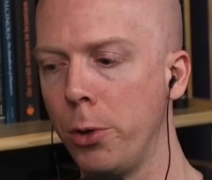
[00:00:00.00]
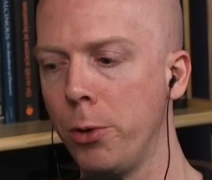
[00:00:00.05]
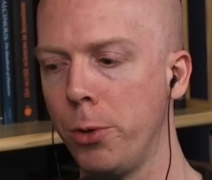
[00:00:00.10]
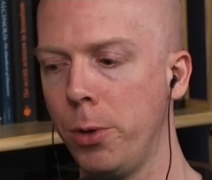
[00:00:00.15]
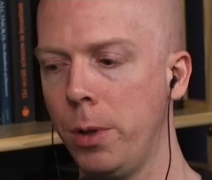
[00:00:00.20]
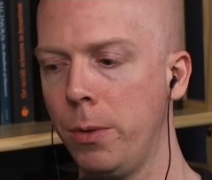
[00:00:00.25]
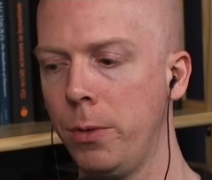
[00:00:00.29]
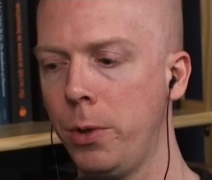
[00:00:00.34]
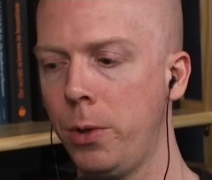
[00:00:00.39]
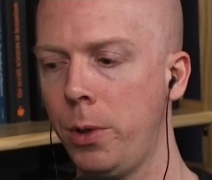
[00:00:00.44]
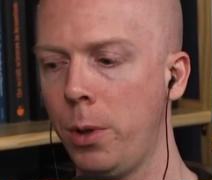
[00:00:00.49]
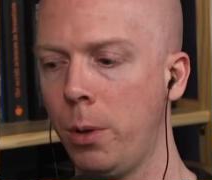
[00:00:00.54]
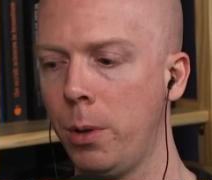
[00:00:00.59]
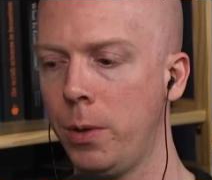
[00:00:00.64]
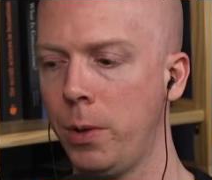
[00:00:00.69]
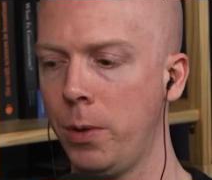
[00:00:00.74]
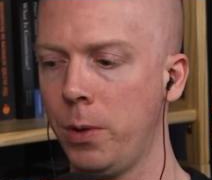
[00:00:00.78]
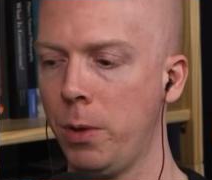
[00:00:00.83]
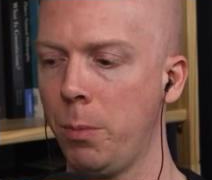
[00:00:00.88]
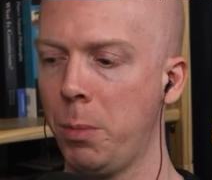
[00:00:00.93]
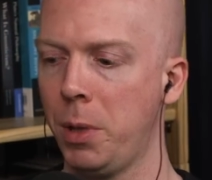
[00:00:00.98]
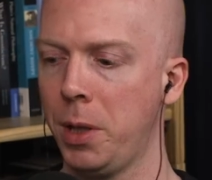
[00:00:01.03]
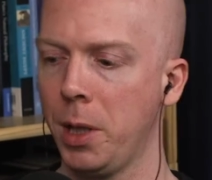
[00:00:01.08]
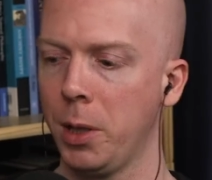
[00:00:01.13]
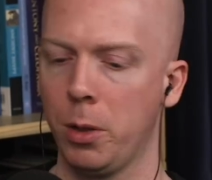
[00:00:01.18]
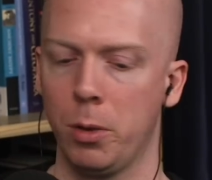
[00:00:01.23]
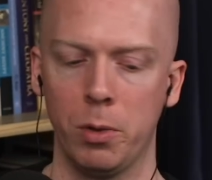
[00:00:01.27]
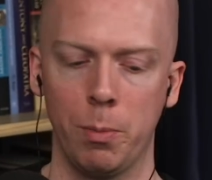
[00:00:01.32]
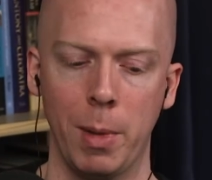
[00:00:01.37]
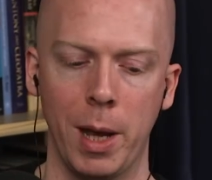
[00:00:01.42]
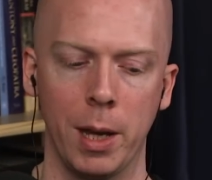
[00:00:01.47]
version of Stoicism, but
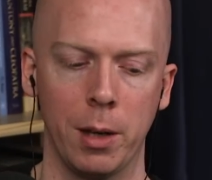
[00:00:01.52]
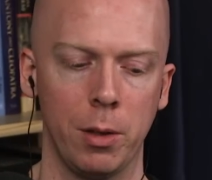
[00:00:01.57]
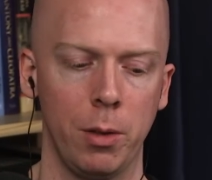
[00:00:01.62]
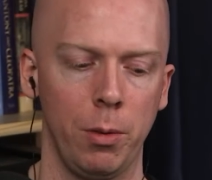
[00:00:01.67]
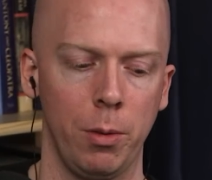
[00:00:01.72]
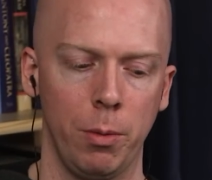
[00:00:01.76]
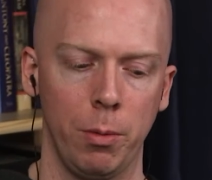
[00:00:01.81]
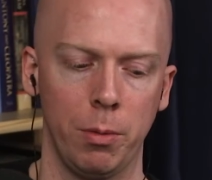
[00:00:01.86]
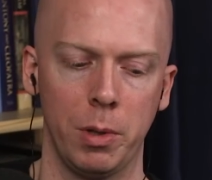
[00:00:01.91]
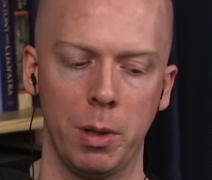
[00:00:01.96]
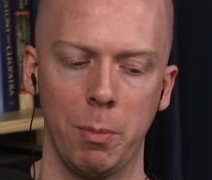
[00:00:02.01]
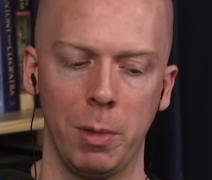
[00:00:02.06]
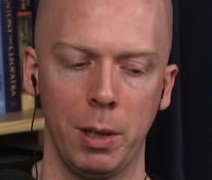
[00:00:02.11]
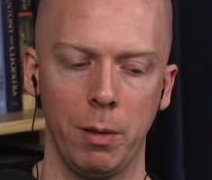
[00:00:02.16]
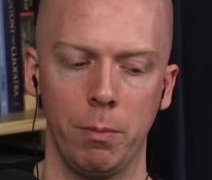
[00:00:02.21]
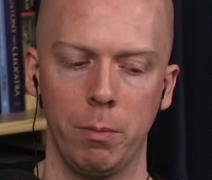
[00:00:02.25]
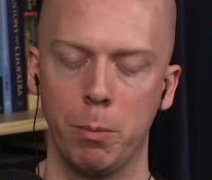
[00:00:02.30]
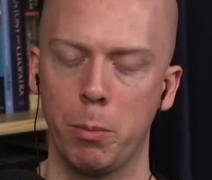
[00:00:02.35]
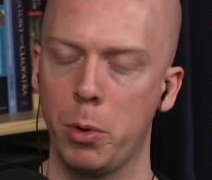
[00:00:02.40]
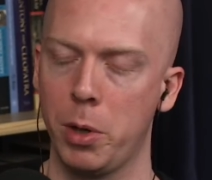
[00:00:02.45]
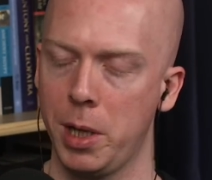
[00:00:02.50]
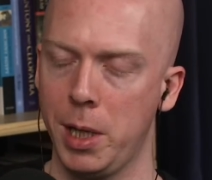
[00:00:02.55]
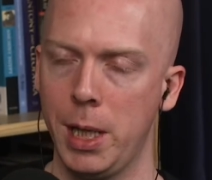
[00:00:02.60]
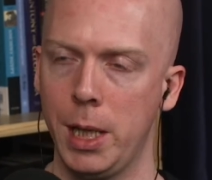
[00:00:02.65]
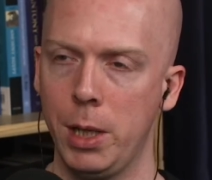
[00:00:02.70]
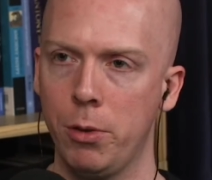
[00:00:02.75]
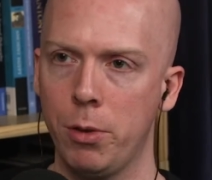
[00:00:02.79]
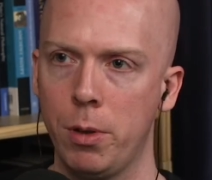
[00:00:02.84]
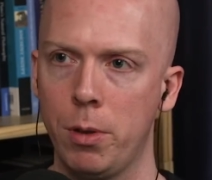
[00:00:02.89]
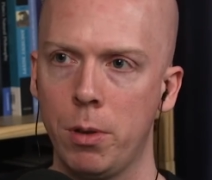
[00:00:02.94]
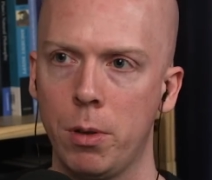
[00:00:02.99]
that goes back to something pretty
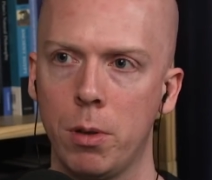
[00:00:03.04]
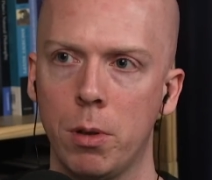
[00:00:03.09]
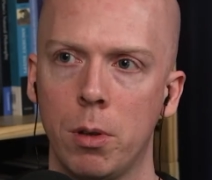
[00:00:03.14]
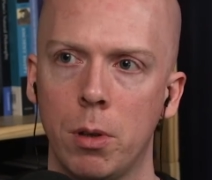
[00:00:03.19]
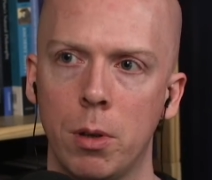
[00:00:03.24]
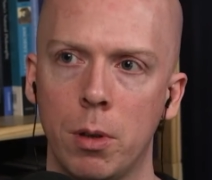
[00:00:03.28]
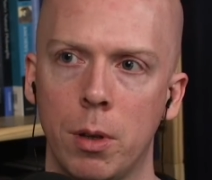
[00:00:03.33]
ancient.